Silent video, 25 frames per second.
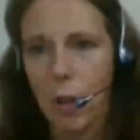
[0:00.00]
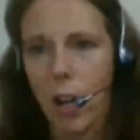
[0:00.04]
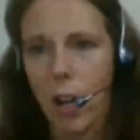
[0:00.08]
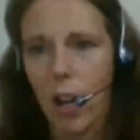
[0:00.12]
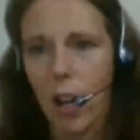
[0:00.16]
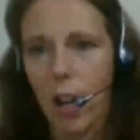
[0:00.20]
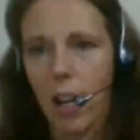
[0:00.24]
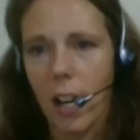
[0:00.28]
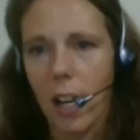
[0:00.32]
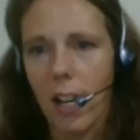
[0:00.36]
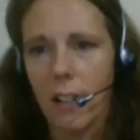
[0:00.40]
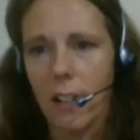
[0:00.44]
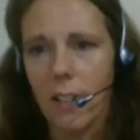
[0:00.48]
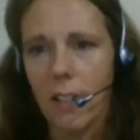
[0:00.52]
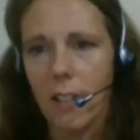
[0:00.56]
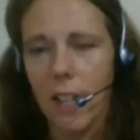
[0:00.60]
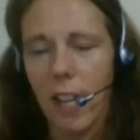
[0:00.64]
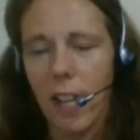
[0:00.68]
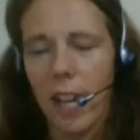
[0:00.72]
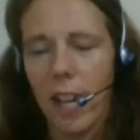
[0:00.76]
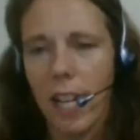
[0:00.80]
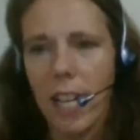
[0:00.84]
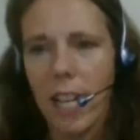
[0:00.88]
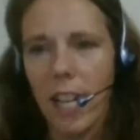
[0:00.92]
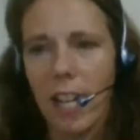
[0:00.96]
Trung?
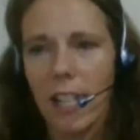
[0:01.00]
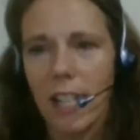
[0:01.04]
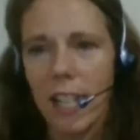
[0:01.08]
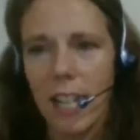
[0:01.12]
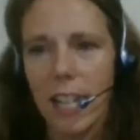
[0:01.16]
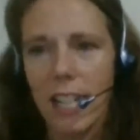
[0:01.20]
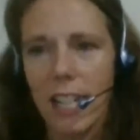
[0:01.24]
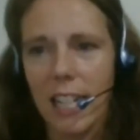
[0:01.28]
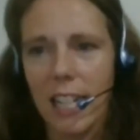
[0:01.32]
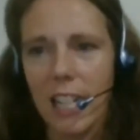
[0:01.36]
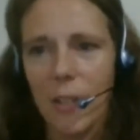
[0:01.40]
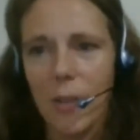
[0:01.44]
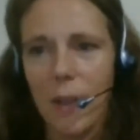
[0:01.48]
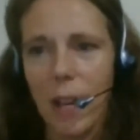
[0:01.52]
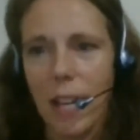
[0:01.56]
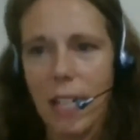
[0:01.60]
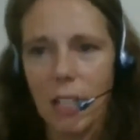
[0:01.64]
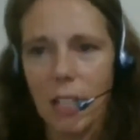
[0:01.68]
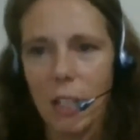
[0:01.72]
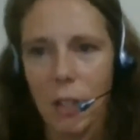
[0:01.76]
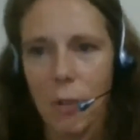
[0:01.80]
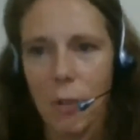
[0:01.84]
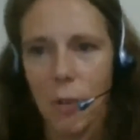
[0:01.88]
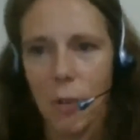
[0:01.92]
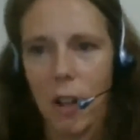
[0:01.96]
Ariadna, can you
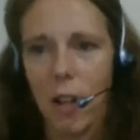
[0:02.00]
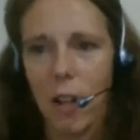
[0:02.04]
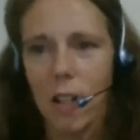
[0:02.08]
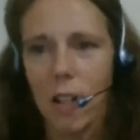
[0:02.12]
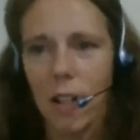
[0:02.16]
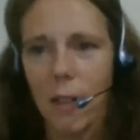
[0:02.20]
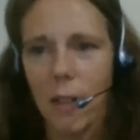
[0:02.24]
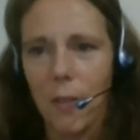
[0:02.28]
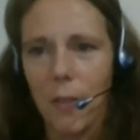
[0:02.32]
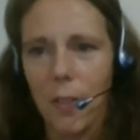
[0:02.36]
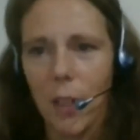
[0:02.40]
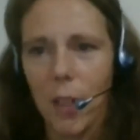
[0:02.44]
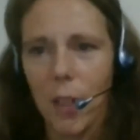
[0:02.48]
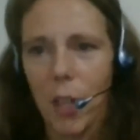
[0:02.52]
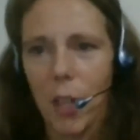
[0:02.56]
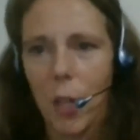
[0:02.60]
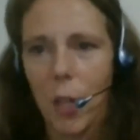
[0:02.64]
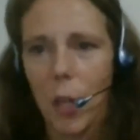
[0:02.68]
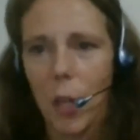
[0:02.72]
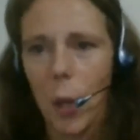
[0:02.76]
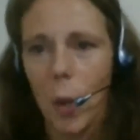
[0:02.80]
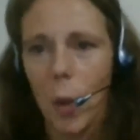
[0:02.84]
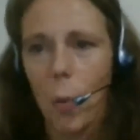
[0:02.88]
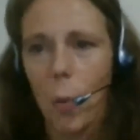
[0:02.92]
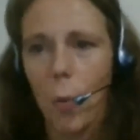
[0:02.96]
ask Trung?
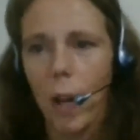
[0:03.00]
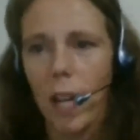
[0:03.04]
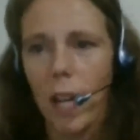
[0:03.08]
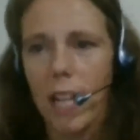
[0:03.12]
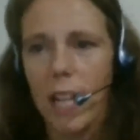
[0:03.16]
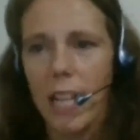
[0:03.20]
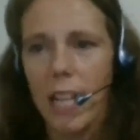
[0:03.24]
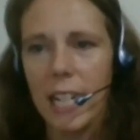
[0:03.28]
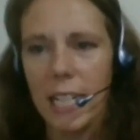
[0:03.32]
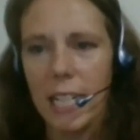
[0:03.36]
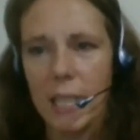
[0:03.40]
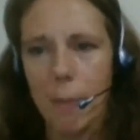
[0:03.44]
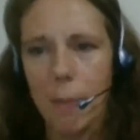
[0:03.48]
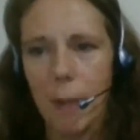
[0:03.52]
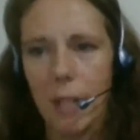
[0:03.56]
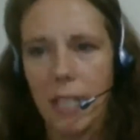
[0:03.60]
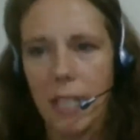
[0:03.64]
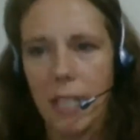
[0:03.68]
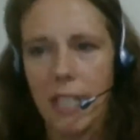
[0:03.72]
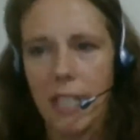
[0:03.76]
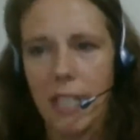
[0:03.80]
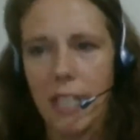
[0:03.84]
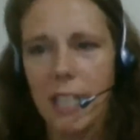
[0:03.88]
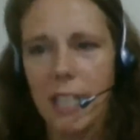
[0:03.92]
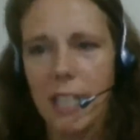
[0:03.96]
What
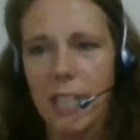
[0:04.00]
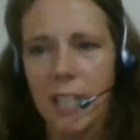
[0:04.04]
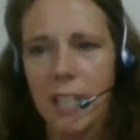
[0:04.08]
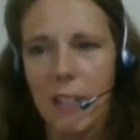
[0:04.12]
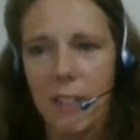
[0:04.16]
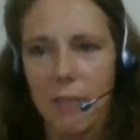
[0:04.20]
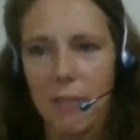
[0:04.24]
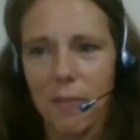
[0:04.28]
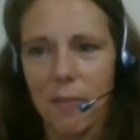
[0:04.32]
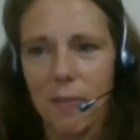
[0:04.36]
expenses?